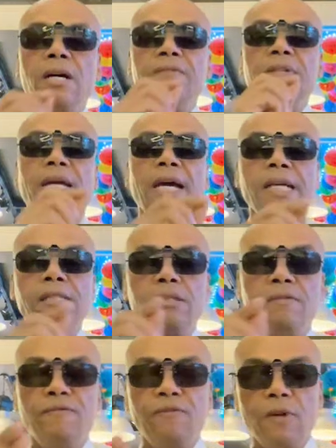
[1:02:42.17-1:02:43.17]
of your
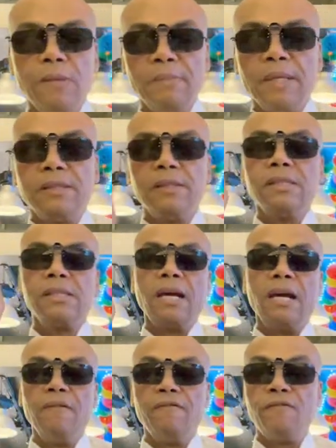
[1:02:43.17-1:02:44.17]
ancient foremothers
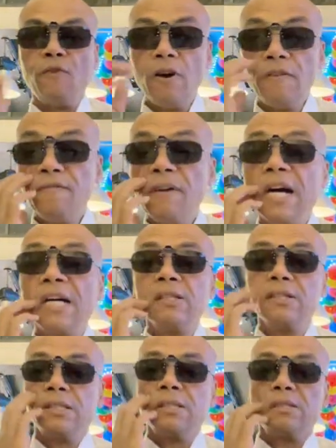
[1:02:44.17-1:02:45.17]
and
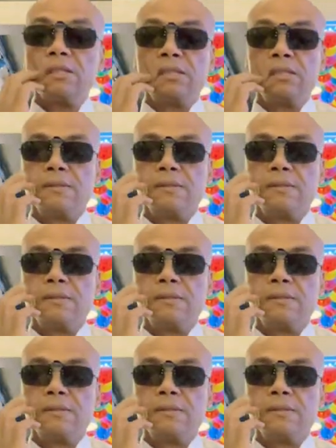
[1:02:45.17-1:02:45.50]
forefathers